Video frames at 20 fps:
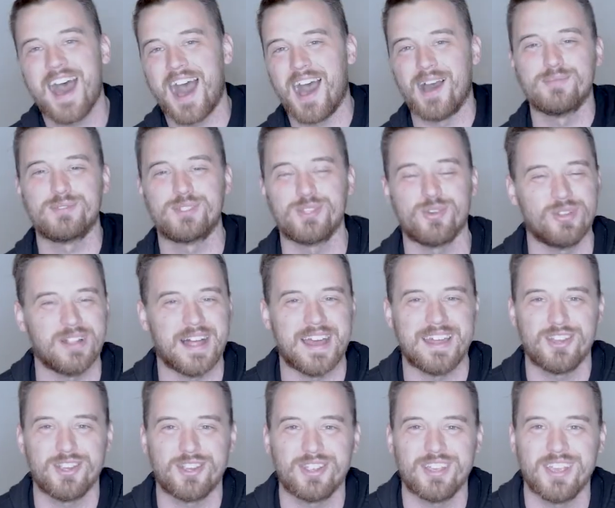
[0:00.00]
I'm so
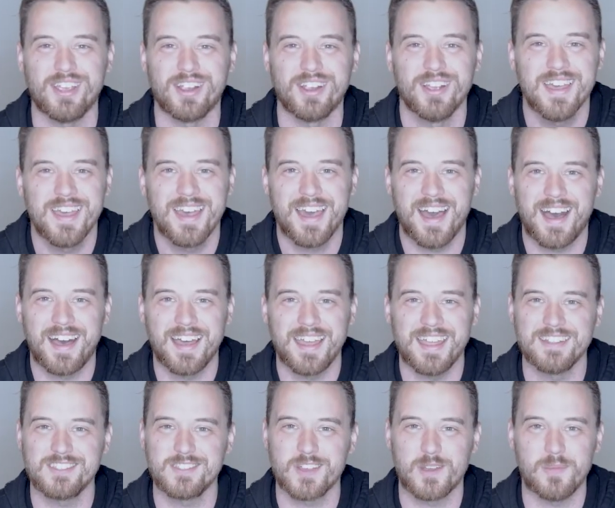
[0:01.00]
glad you're here,
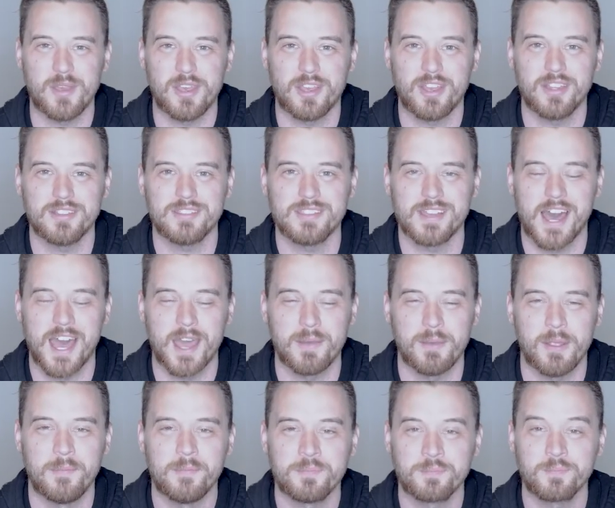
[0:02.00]
and it's going to be a good time.
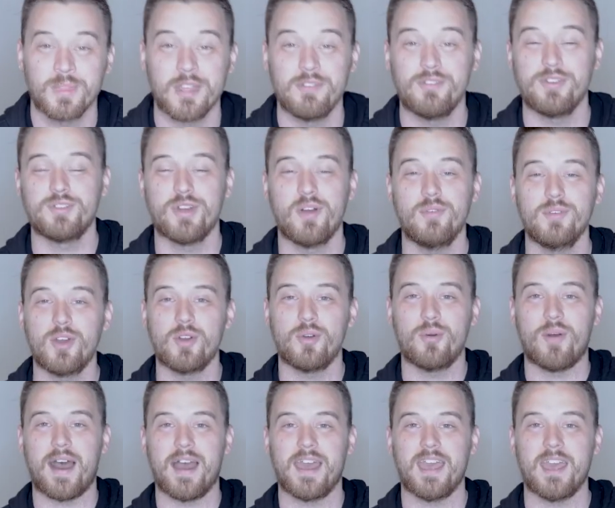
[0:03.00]
And if you don't know who
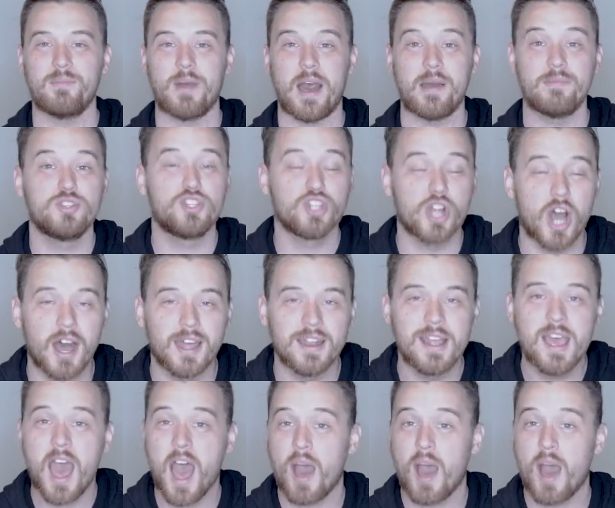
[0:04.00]
I am, I'm John.